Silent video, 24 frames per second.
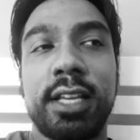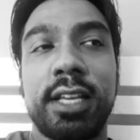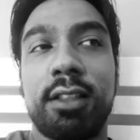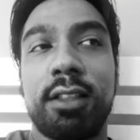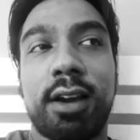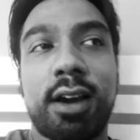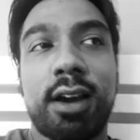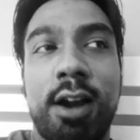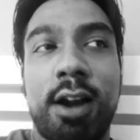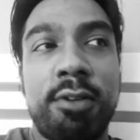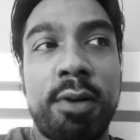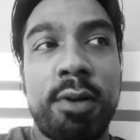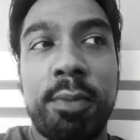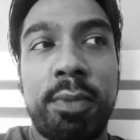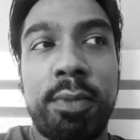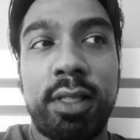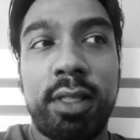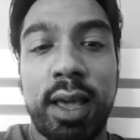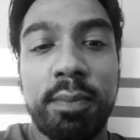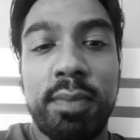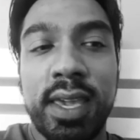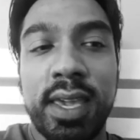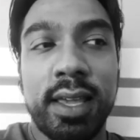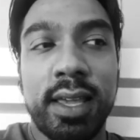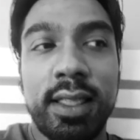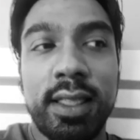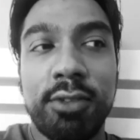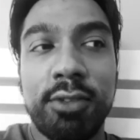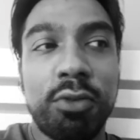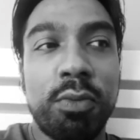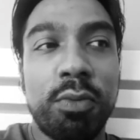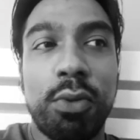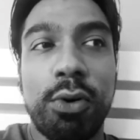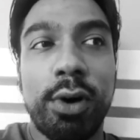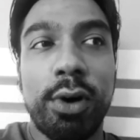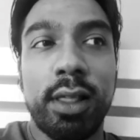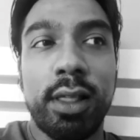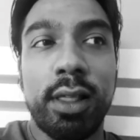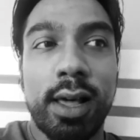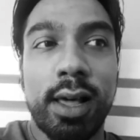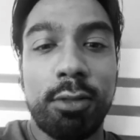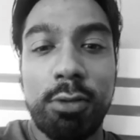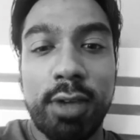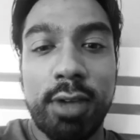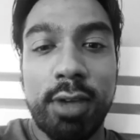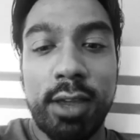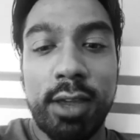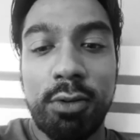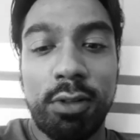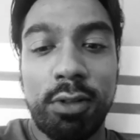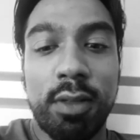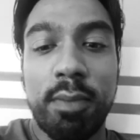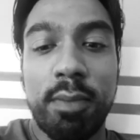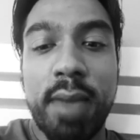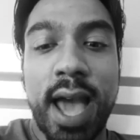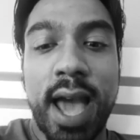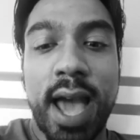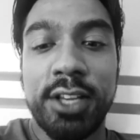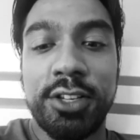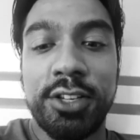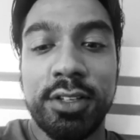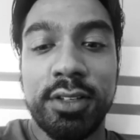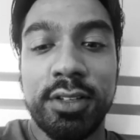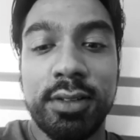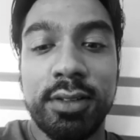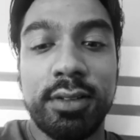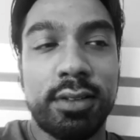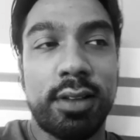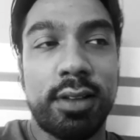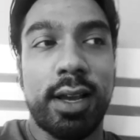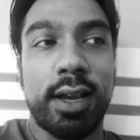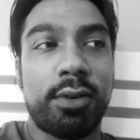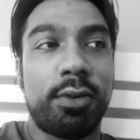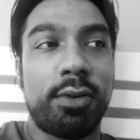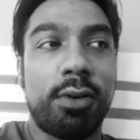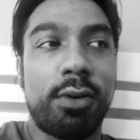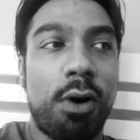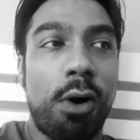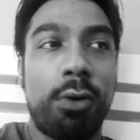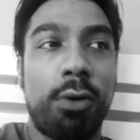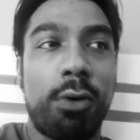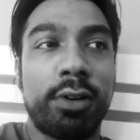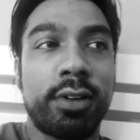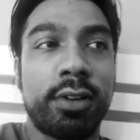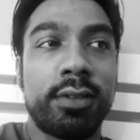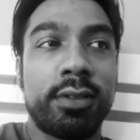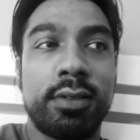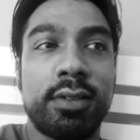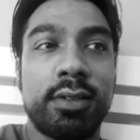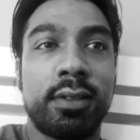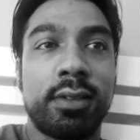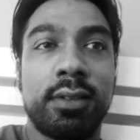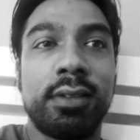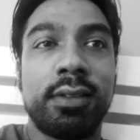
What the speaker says: Like I remember like being a little boy, like looking at all the badges, like all Holden's.